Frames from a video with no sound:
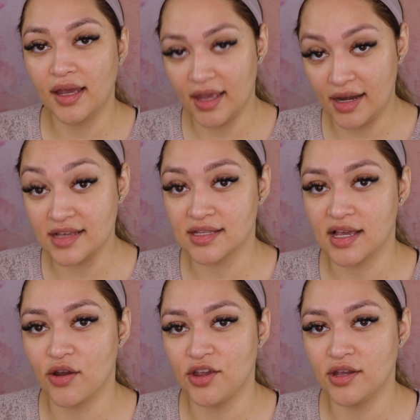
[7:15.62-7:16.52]
and let's see
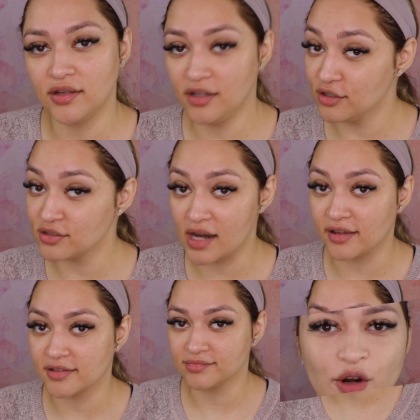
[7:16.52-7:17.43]
how it looks
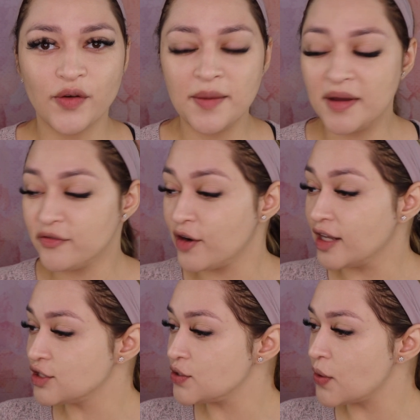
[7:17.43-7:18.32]
like. Alright my
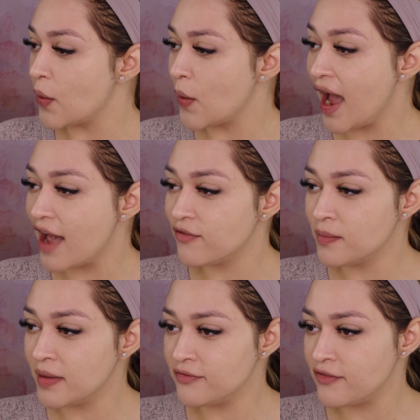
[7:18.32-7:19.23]
friends, so half
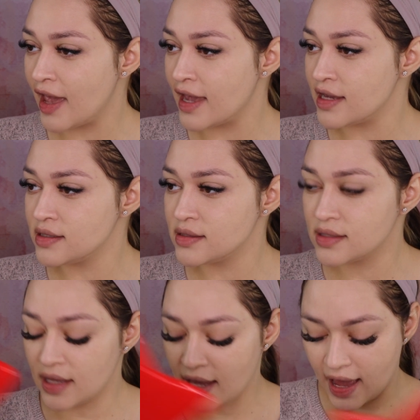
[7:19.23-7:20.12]
of my
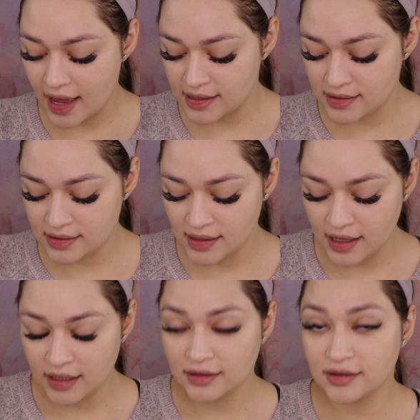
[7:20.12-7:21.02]
face has
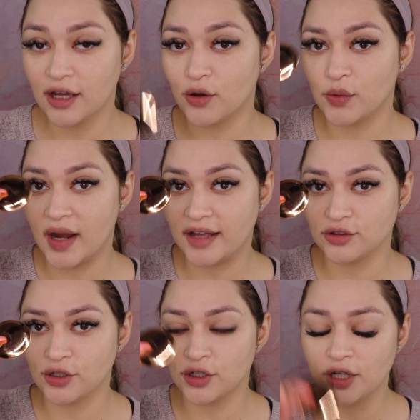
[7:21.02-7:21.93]
the
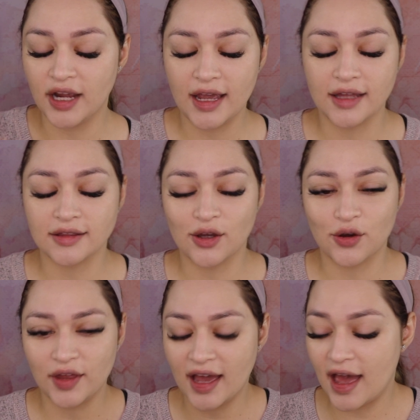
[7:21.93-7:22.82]
corrector and the
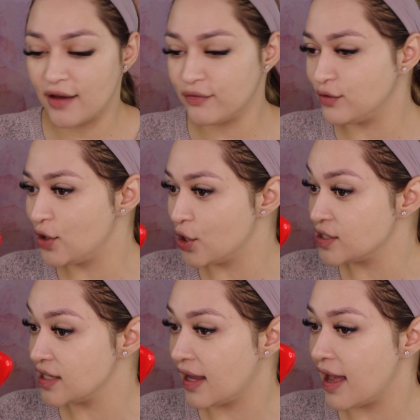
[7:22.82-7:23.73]
other half
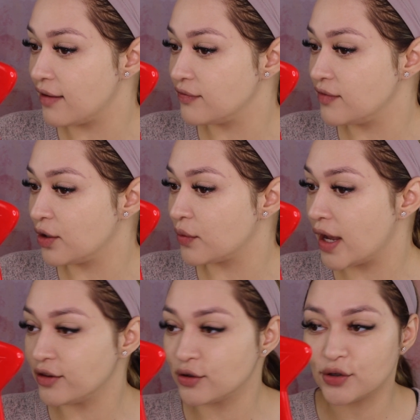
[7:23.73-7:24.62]
doesn't have the
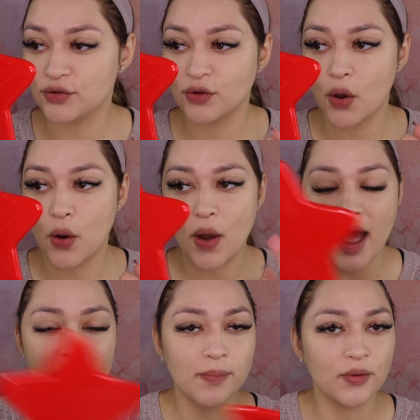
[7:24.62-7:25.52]
corrector. So
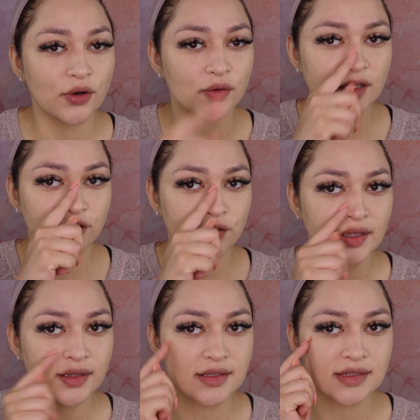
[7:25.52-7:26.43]
I put corrector
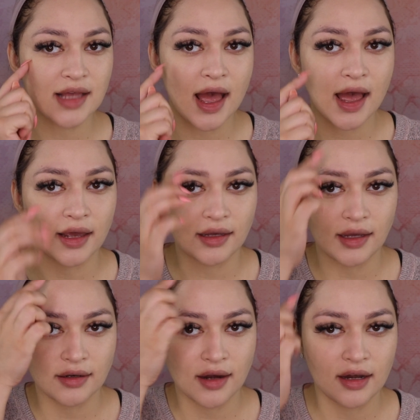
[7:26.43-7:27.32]
in this side
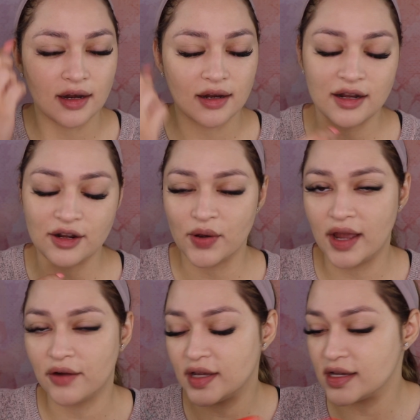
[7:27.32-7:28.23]
and little
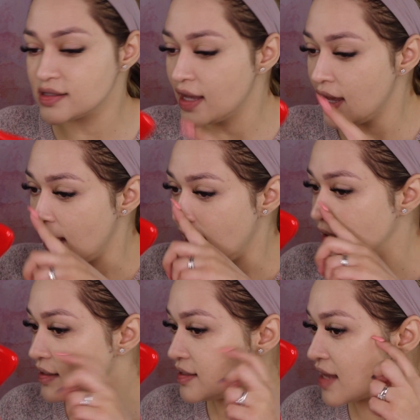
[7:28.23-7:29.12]
areas,
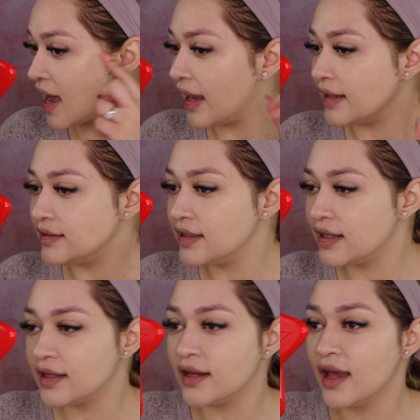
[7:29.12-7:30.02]
and this side I
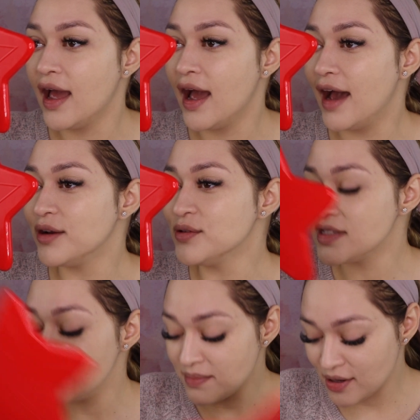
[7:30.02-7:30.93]
didn't. I don't
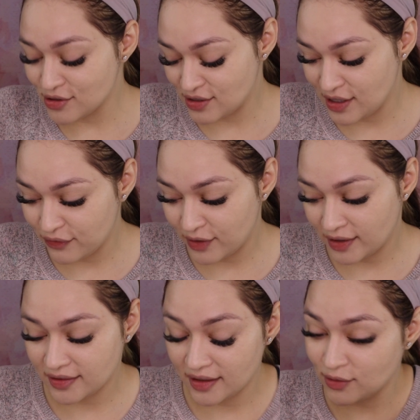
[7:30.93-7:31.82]
see much
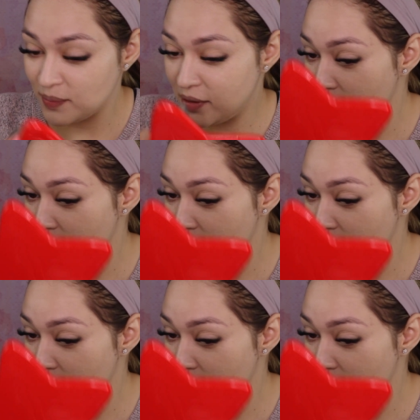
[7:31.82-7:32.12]
difference, and to be